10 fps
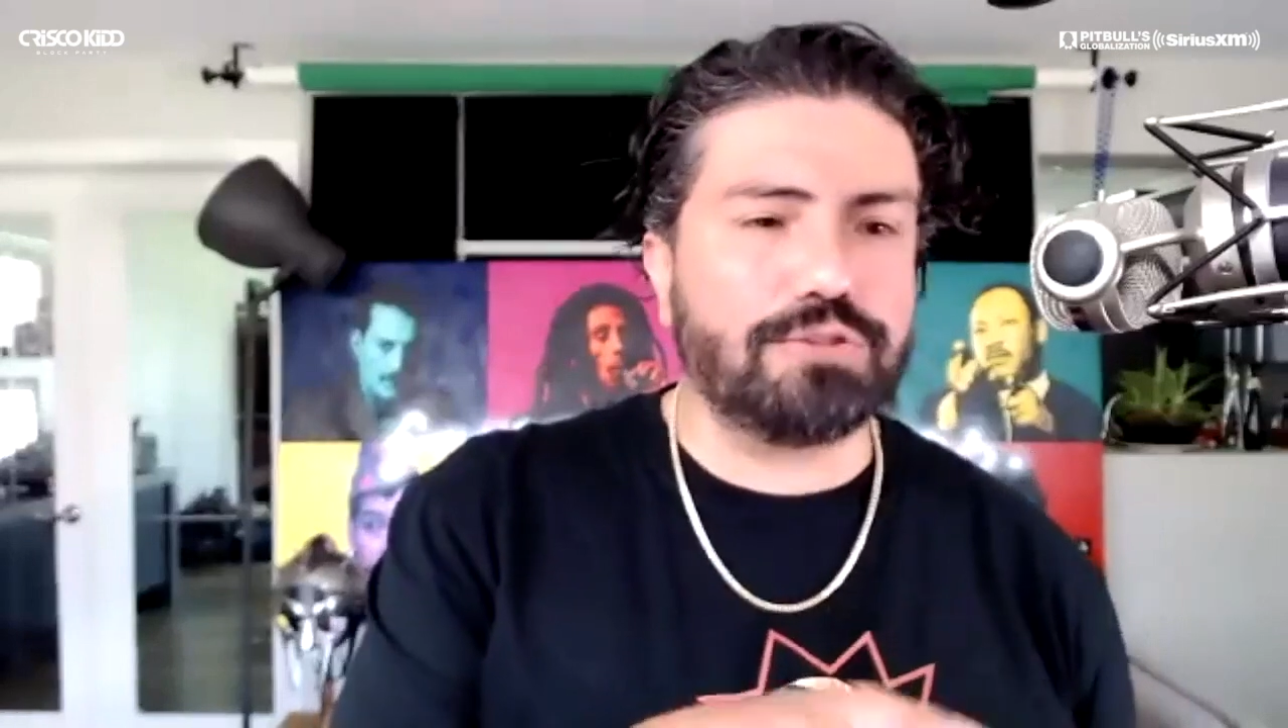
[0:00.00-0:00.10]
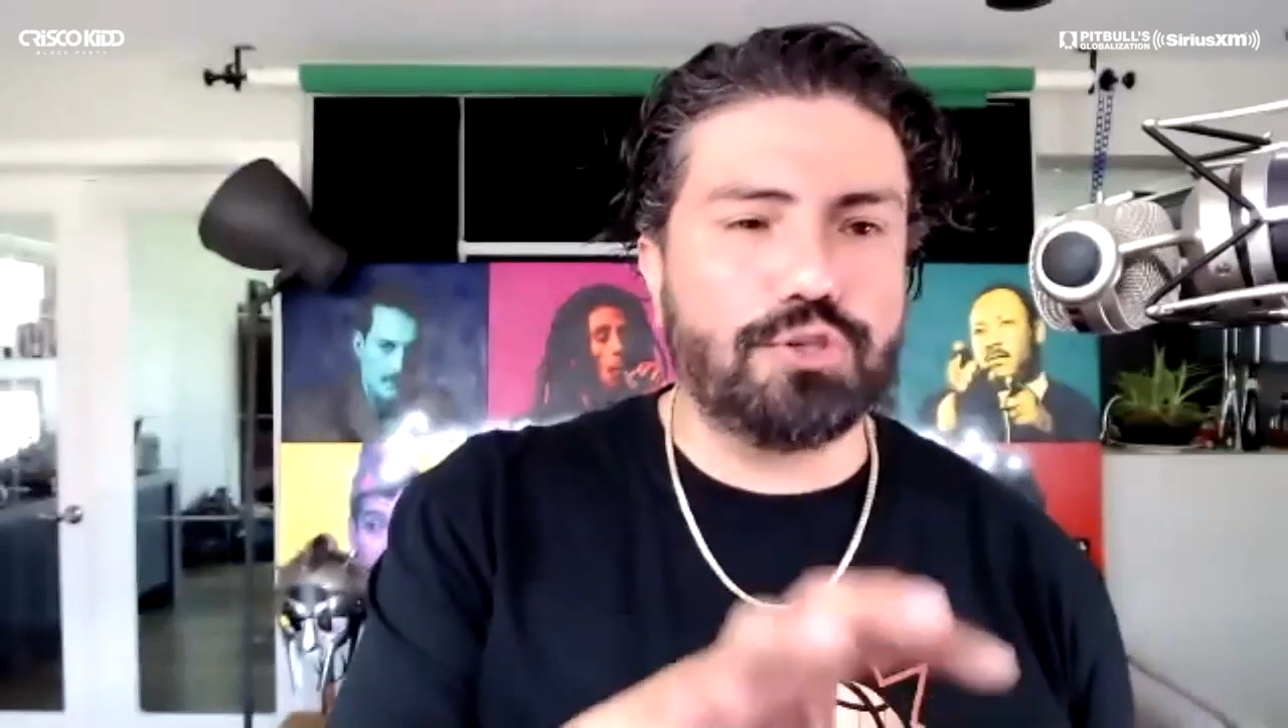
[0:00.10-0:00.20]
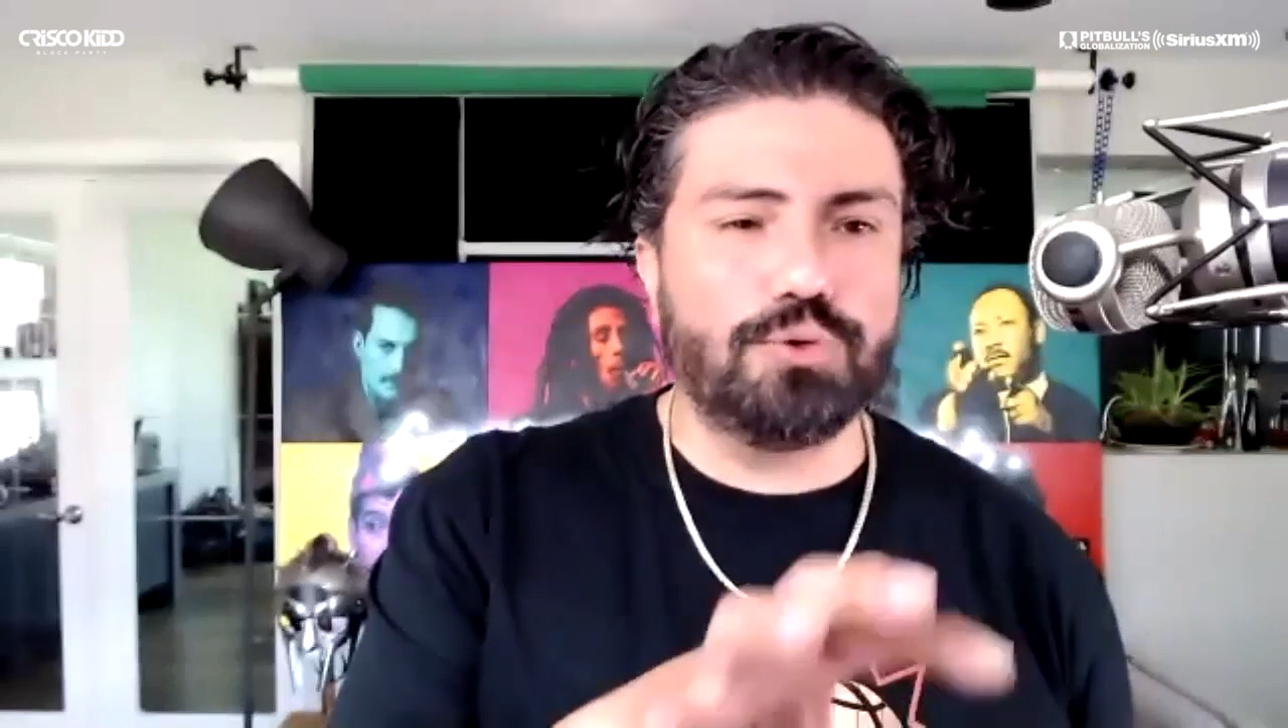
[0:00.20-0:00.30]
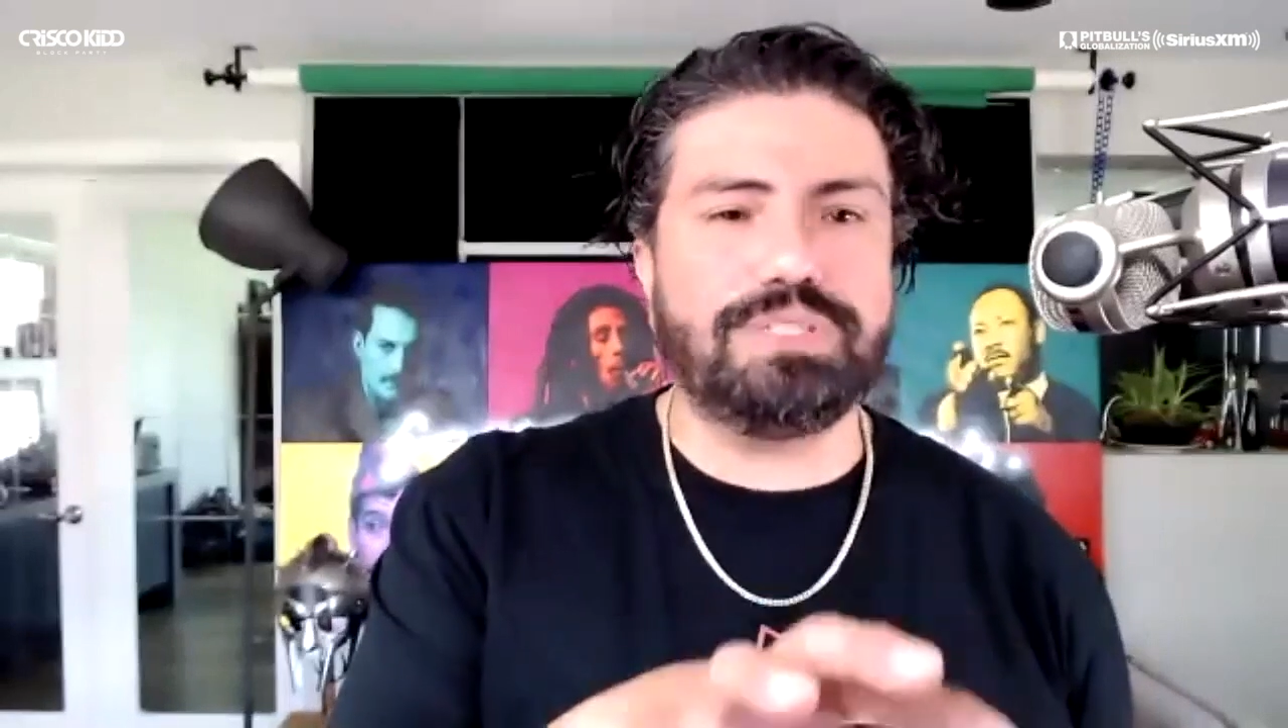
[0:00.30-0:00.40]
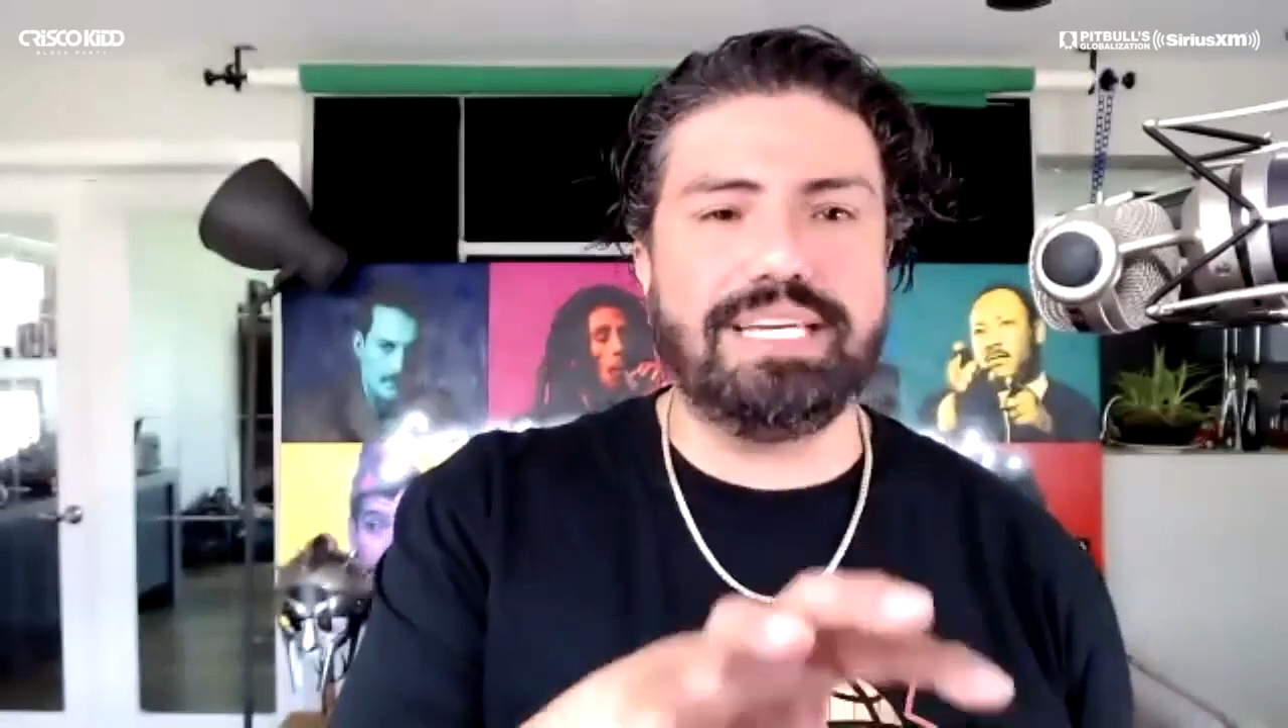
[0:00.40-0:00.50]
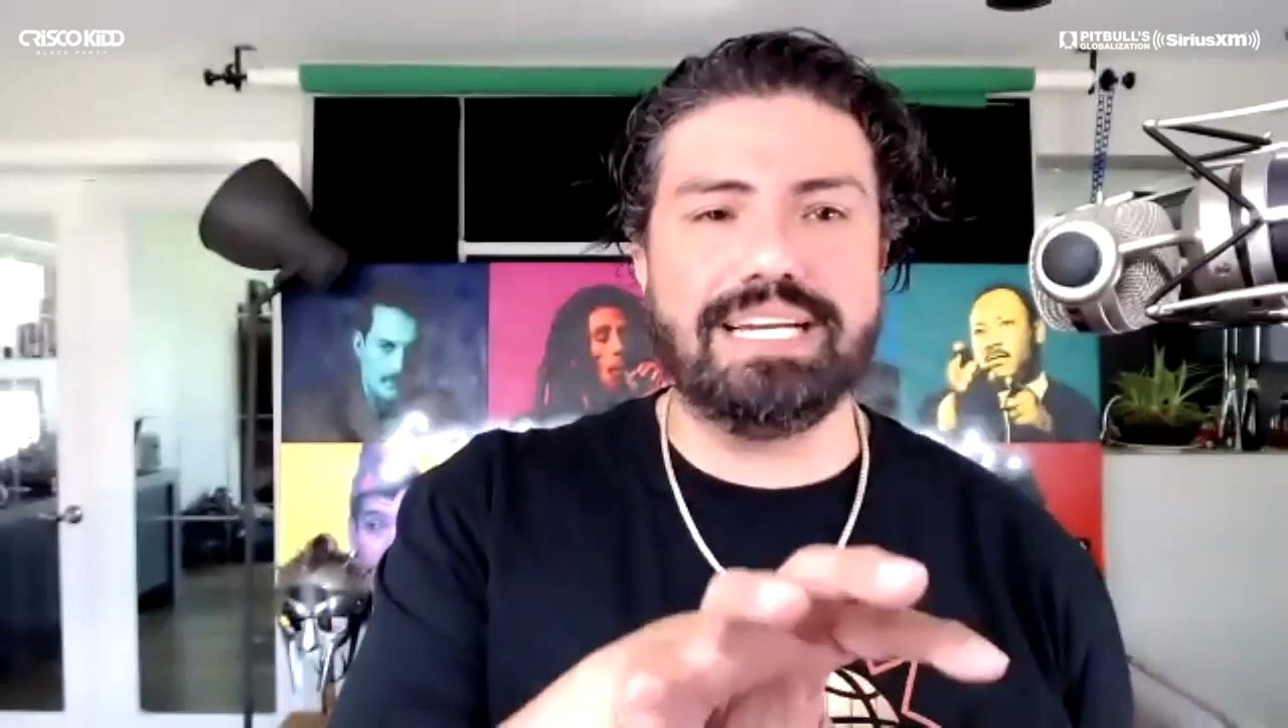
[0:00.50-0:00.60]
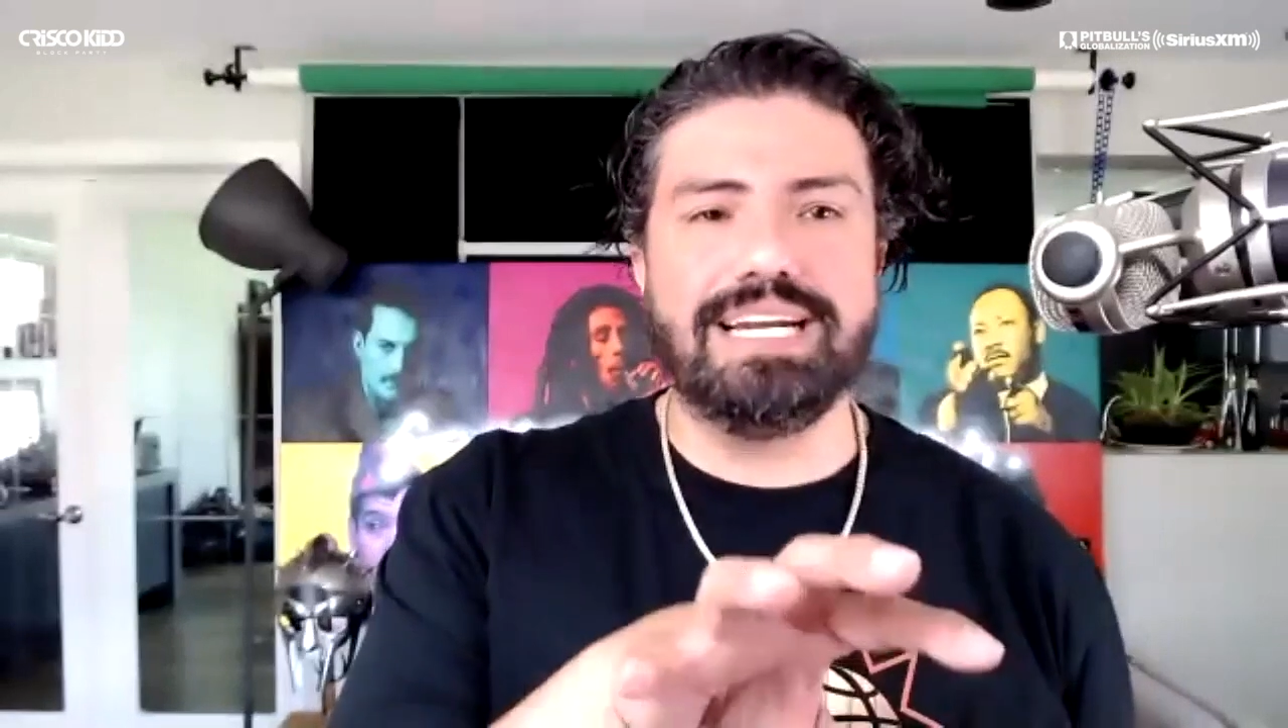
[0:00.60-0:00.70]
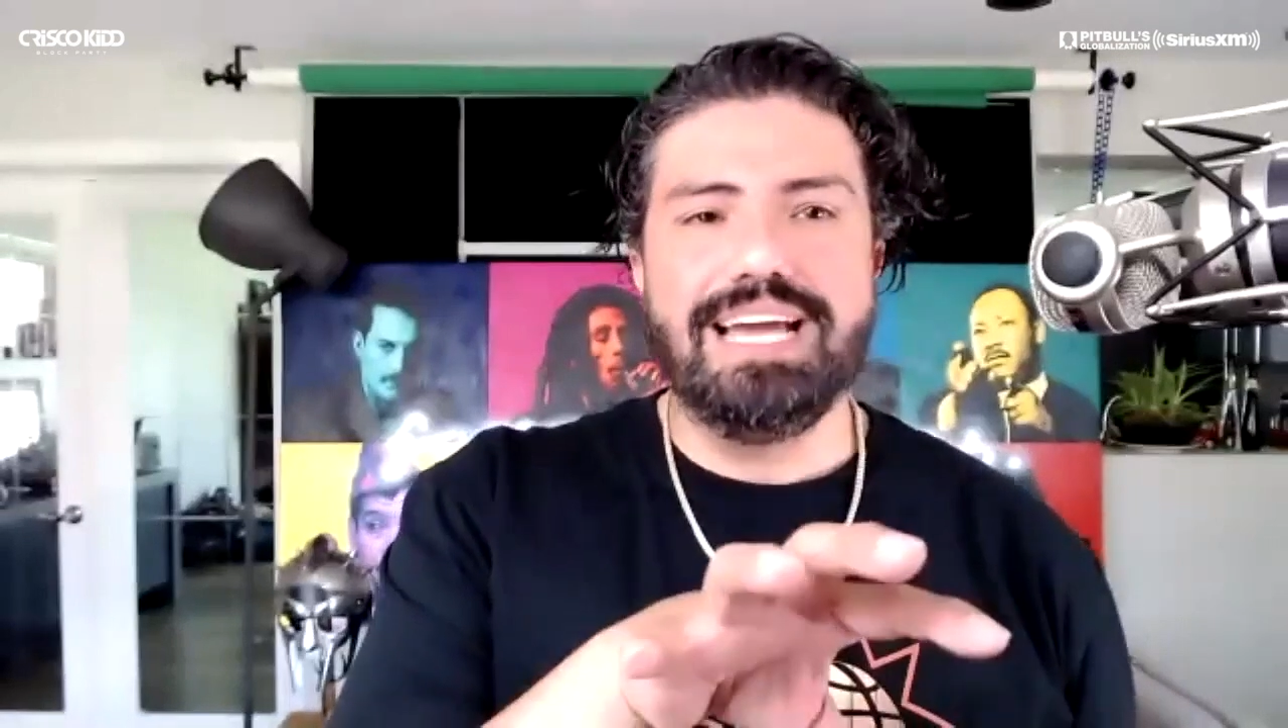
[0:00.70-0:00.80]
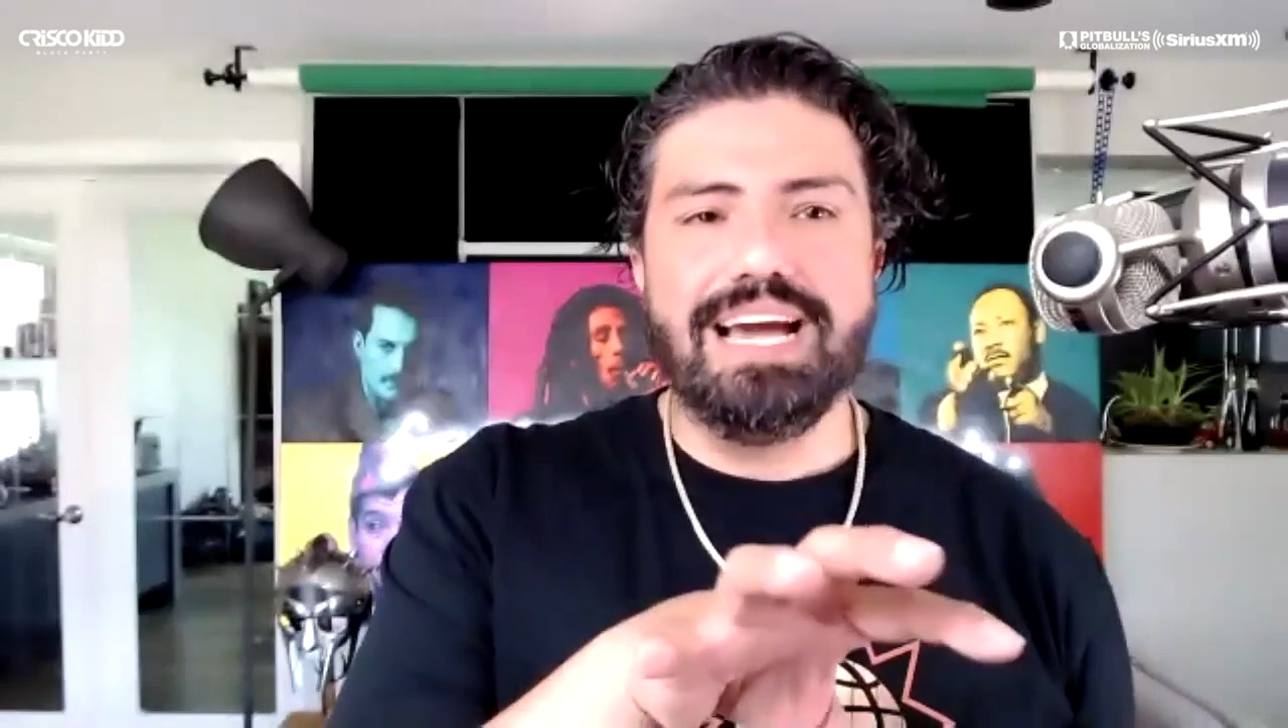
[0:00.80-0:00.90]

choosing